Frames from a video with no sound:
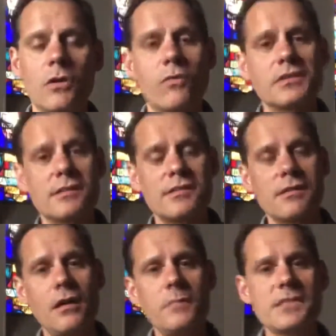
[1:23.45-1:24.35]
What the
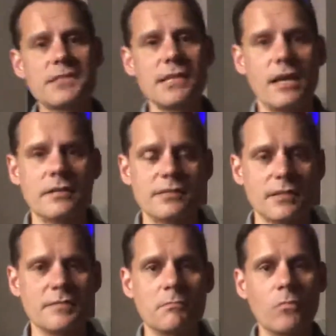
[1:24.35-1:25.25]
psalmist says
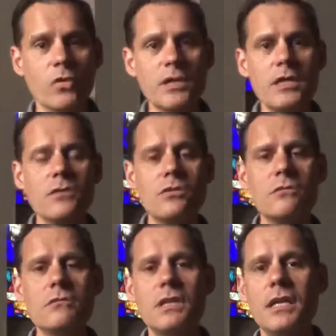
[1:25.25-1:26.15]
is morning,
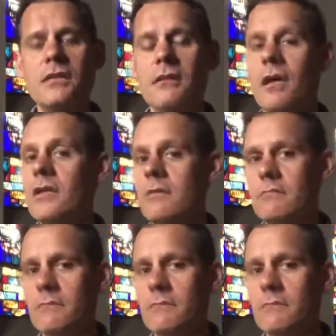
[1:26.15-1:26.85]
noon, and night.